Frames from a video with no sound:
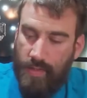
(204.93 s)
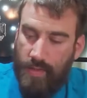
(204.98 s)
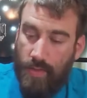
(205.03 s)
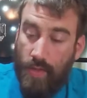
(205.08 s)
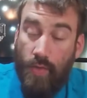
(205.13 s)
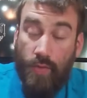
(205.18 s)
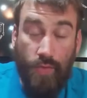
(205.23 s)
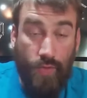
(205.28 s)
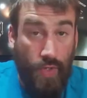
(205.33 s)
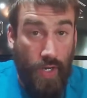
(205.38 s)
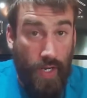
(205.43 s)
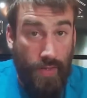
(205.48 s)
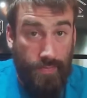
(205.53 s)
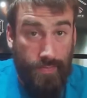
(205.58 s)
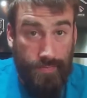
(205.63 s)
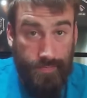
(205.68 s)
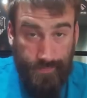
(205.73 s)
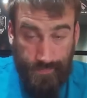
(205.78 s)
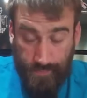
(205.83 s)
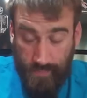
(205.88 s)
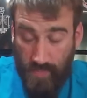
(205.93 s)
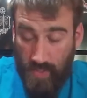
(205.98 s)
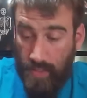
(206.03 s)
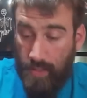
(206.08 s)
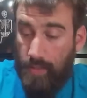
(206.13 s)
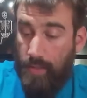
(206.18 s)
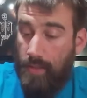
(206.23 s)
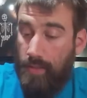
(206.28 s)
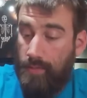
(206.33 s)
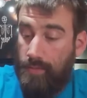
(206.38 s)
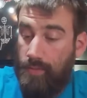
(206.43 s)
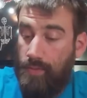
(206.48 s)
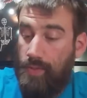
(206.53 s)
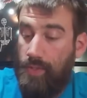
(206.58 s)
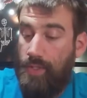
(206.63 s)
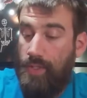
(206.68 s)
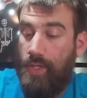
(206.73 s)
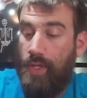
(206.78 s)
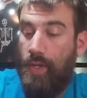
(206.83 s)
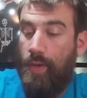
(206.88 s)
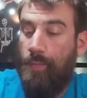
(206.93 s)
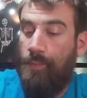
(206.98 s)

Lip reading: overdrive. So,